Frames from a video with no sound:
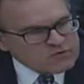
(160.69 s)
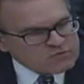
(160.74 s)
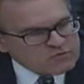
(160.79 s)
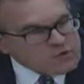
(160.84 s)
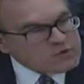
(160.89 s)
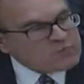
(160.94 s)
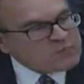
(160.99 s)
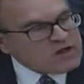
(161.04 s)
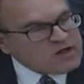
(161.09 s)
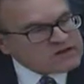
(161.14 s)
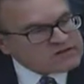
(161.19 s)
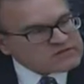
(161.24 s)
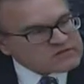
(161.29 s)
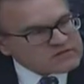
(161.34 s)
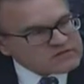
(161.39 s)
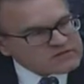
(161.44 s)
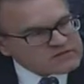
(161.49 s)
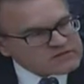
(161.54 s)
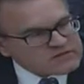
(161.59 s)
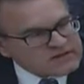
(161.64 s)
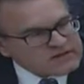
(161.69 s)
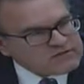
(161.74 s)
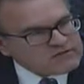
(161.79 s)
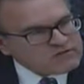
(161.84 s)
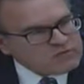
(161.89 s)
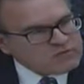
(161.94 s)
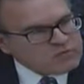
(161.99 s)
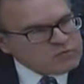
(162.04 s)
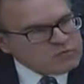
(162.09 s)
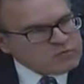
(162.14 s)
roadblocks from states
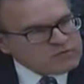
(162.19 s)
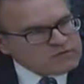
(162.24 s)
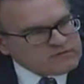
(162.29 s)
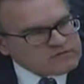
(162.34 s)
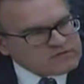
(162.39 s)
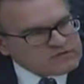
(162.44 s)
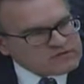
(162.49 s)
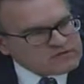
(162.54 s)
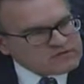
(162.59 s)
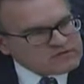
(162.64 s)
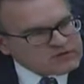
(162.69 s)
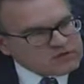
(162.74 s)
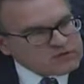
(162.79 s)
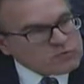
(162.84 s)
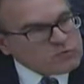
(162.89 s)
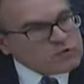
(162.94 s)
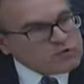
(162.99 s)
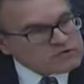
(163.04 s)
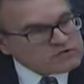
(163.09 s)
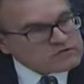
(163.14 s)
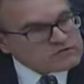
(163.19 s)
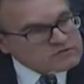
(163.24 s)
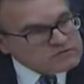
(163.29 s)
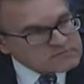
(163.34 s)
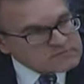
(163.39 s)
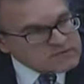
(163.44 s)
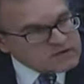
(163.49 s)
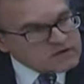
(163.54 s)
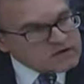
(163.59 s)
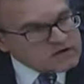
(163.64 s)
who would have done worse
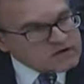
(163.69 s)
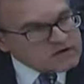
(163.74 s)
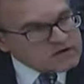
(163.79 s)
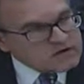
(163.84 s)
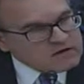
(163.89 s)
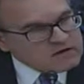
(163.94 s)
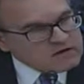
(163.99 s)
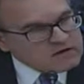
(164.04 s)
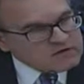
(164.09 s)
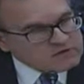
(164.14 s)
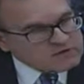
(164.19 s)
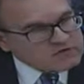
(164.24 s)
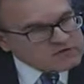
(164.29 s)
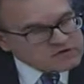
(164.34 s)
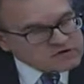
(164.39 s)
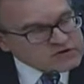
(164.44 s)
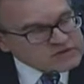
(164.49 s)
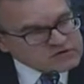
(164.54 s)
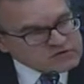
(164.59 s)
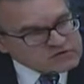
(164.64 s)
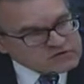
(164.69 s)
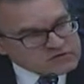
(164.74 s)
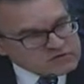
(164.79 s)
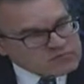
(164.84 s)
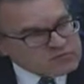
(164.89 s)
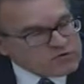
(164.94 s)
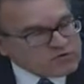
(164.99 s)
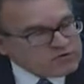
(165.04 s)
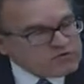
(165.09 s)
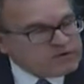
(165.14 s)
yeah. under the changes to
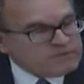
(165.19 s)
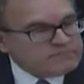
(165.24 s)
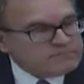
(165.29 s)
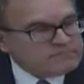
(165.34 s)
the program.